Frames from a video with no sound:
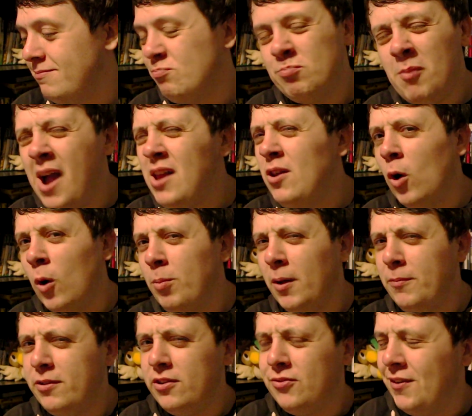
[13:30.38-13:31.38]
Might not
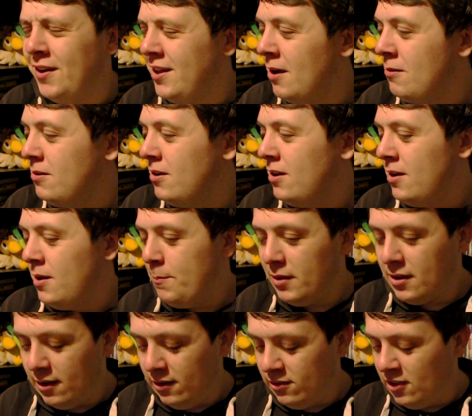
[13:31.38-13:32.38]
upload this video
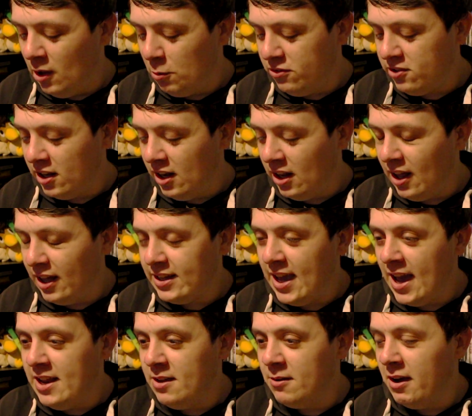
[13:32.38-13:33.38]
because no one's going to
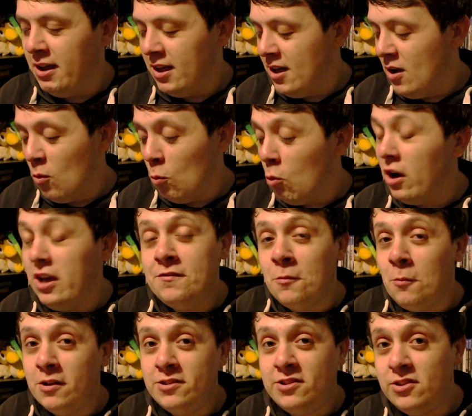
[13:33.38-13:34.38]
like it anyway. What
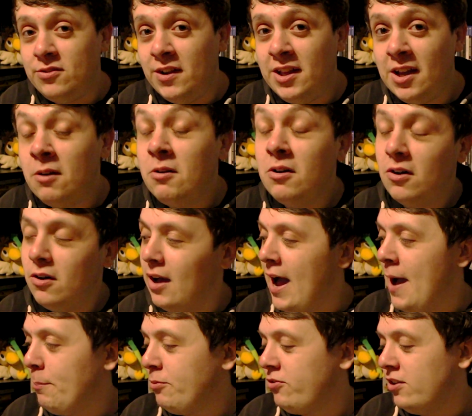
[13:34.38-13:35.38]
even was this video?
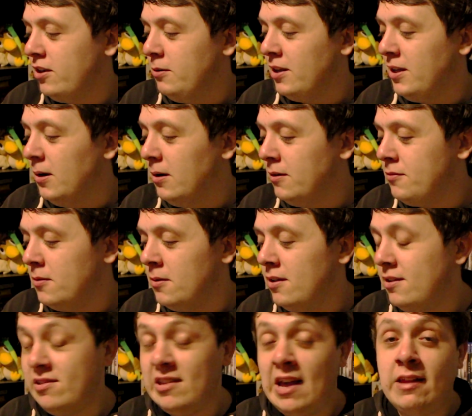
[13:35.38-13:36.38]
Absolutely awful
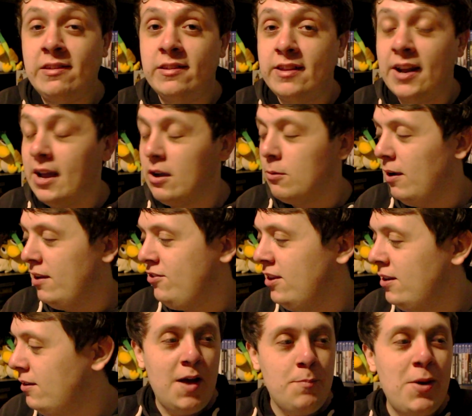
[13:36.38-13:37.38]
is the answer to that
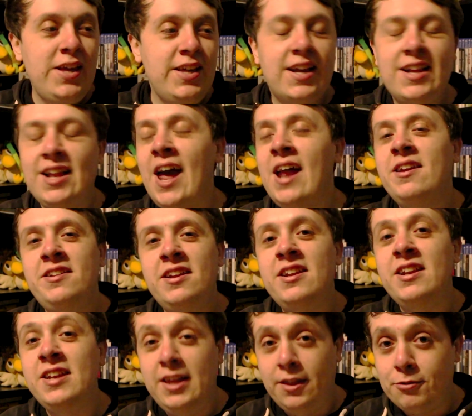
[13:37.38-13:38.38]
question. I bet you're glad I did
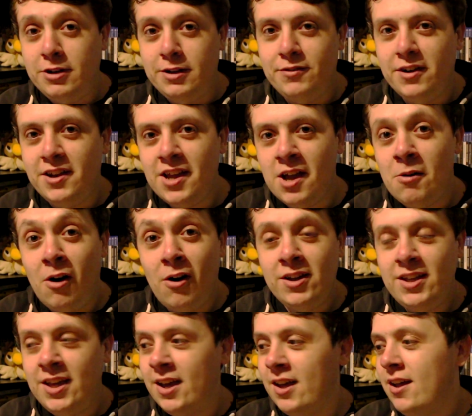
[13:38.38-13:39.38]
an E3 video,
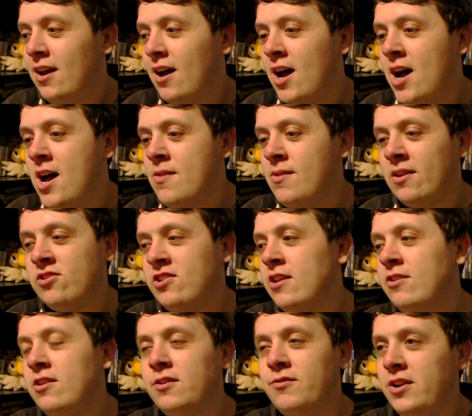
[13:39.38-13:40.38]
aren't you? That's the
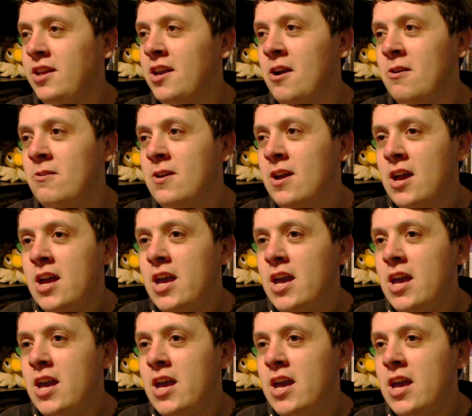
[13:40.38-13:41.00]
end of the video.